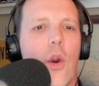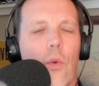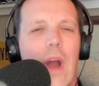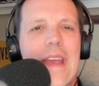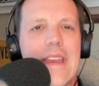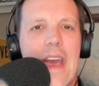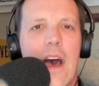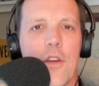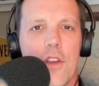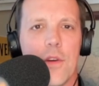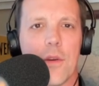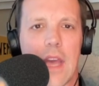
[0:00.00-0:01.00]
Right now,
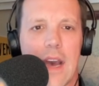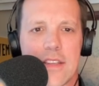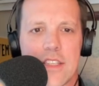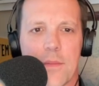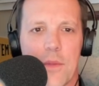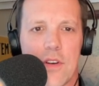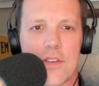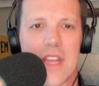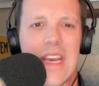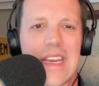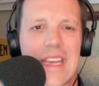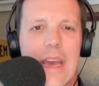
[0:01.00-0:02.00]
new customers
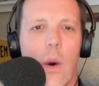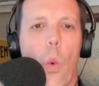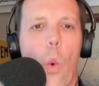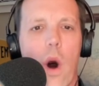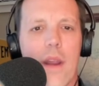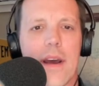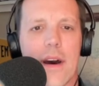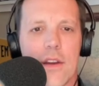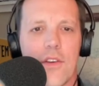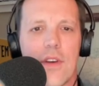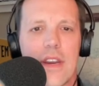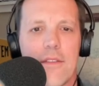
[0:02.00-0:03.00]
get
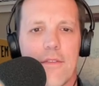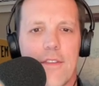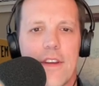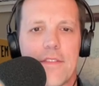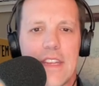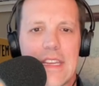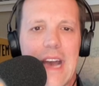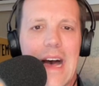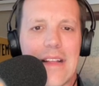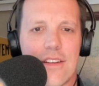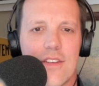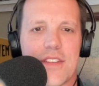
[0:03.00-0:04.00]

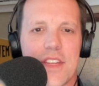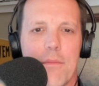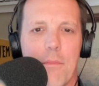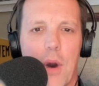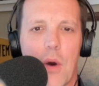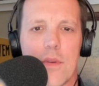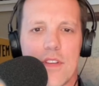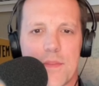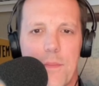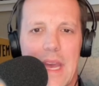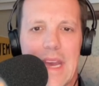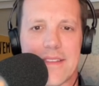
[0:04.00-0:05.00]
$150 in bonus
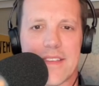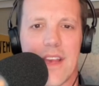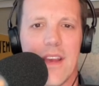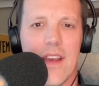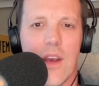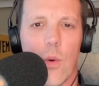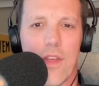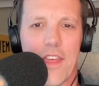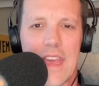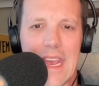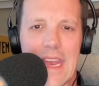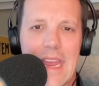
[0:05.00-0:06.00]
bets with
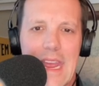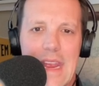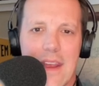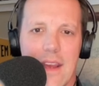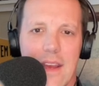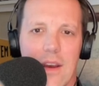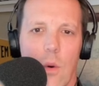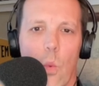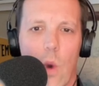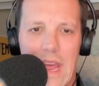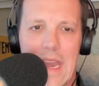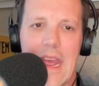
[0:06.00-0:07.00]
any
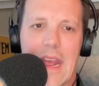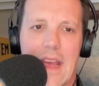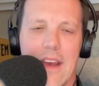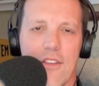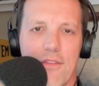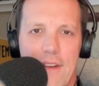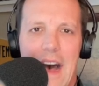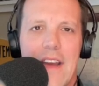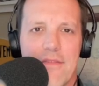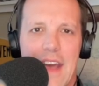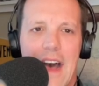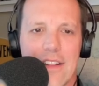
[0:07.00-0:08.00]
winning
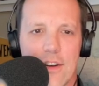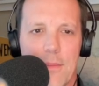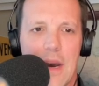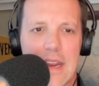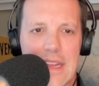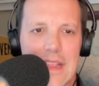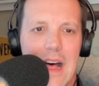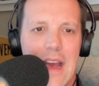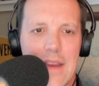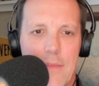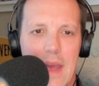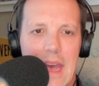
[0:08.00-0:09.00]
$5 money
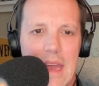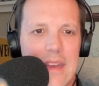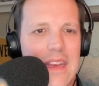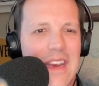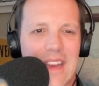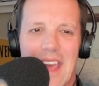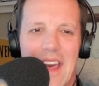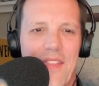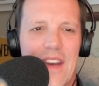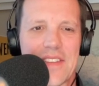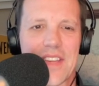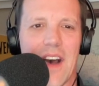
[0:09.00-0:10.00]
line bet. Again,
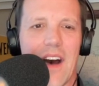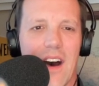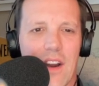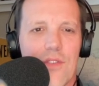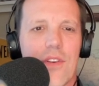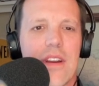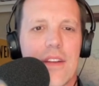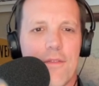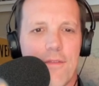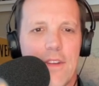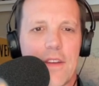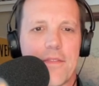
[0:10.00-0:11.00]
that's
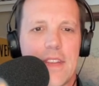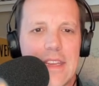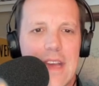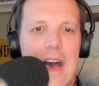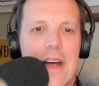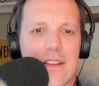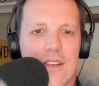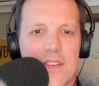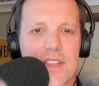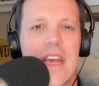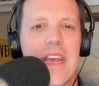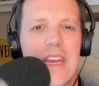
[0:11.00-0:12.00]

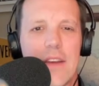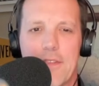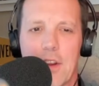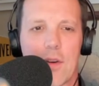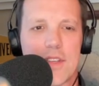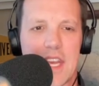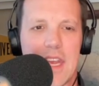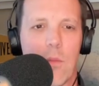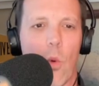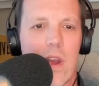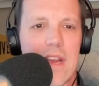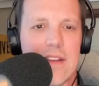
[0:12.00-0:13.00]
$150 if your team
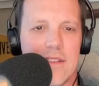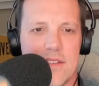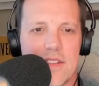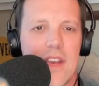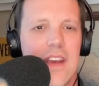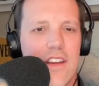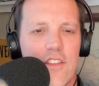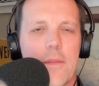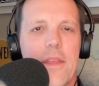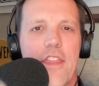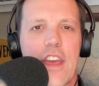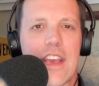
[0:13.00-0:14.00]
wins. If you've
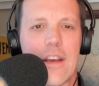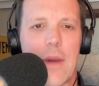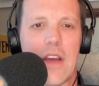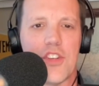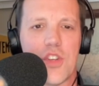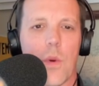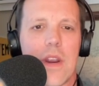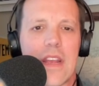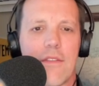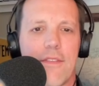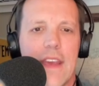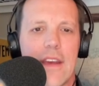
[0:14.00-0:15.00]
been thinking about
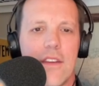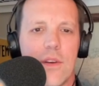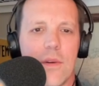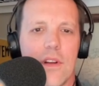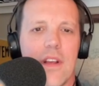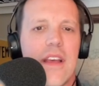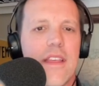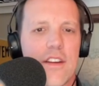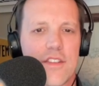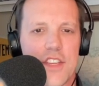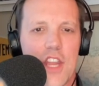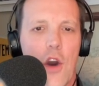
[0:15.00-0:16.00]
joining FanDuel,
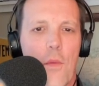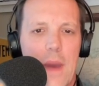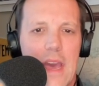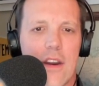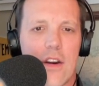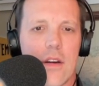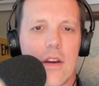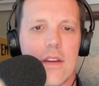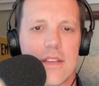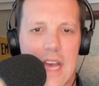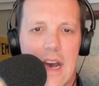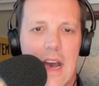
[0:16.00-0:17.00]
there's no better
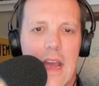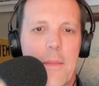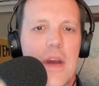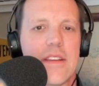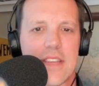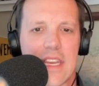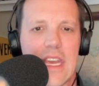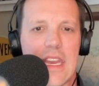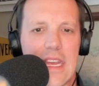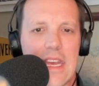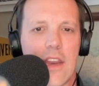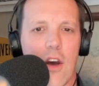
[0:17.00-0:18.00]
time to
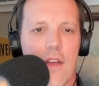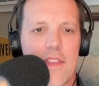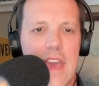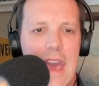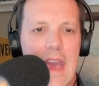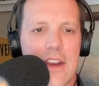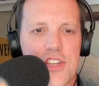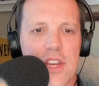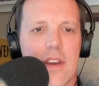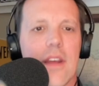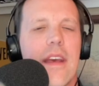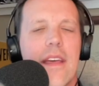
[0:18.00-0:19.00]
get in on the
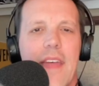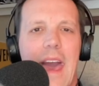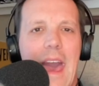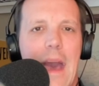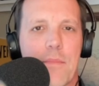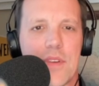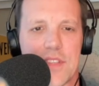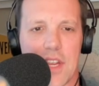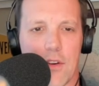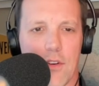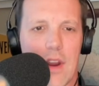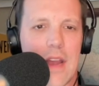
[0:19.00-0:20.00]
action. The app is
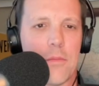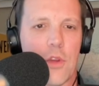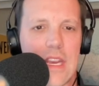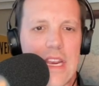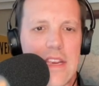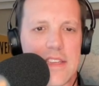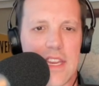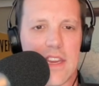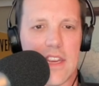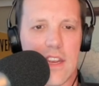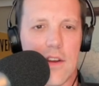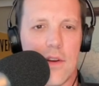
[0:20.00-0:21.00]
incredibly easy to
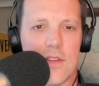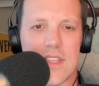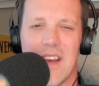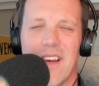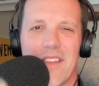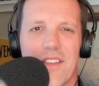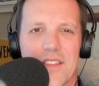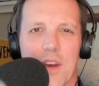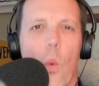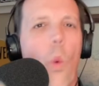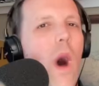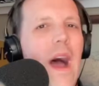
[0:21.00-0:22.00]
use. There's a
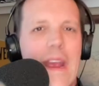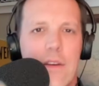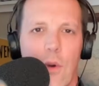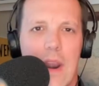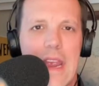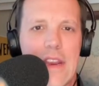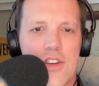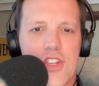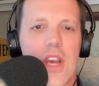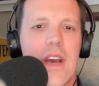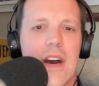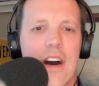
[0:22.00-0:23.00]
wide
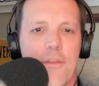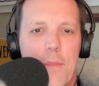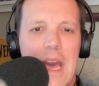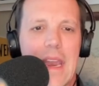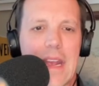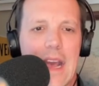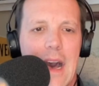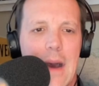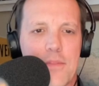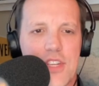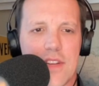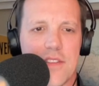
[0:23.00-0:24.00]
range of betting
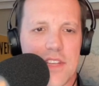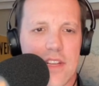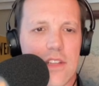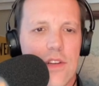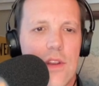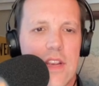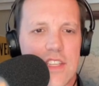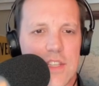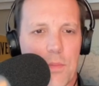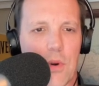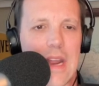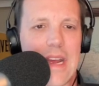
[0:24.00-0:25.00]
options, including
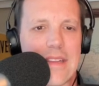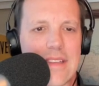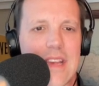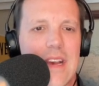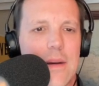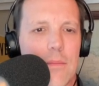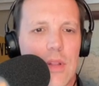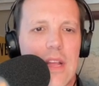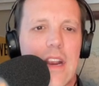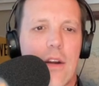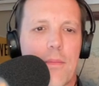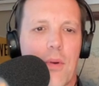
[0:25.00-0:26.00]
spreads,
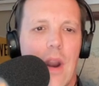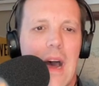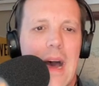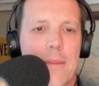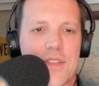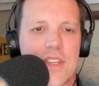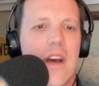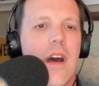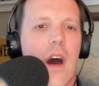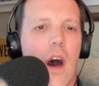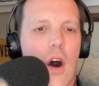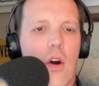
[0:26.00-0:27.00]
player props,
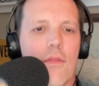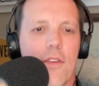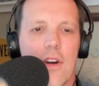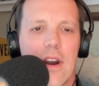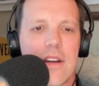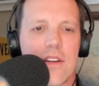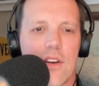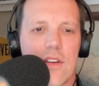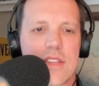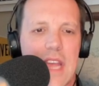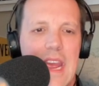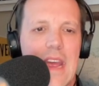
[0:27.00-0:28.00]

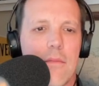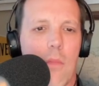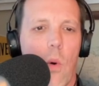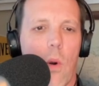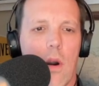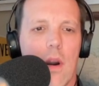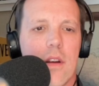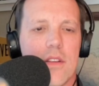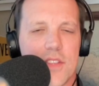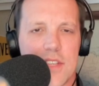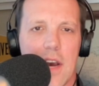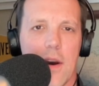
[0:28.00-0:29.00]
over-unders, and more.
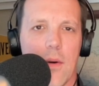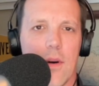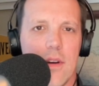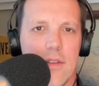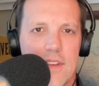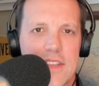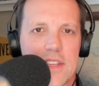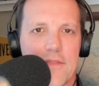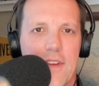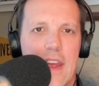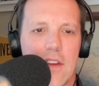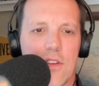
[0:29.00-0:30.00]
So visit
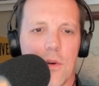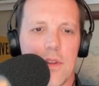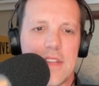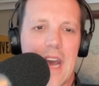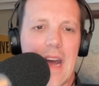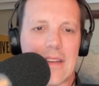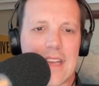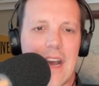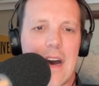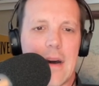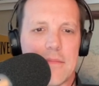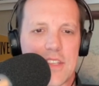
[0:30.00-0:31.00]

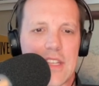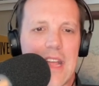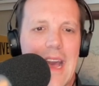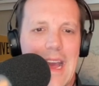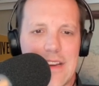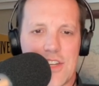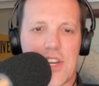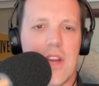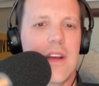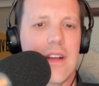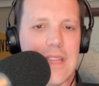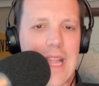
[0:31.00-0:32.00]

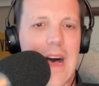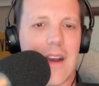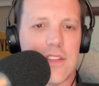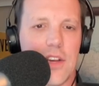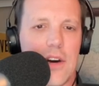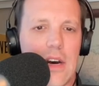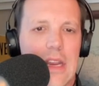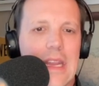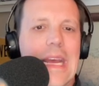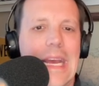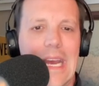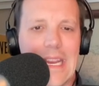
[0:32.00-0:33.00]
FanDuel.com/LockedOn
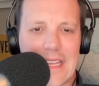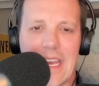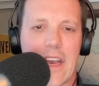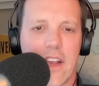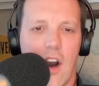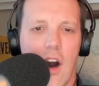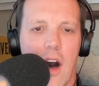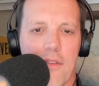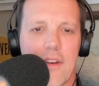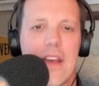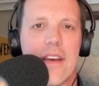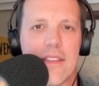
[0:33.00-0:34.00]
and kick
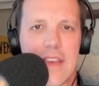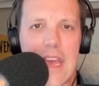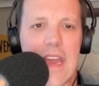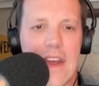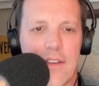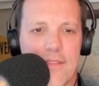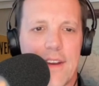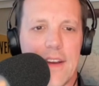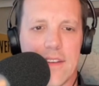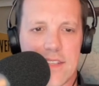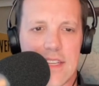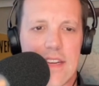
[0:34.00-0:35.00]
off the
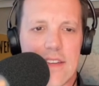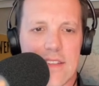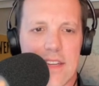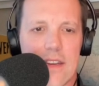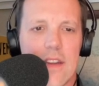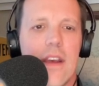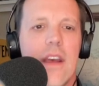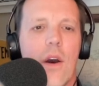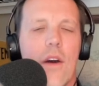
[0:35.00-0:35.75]
NFL season.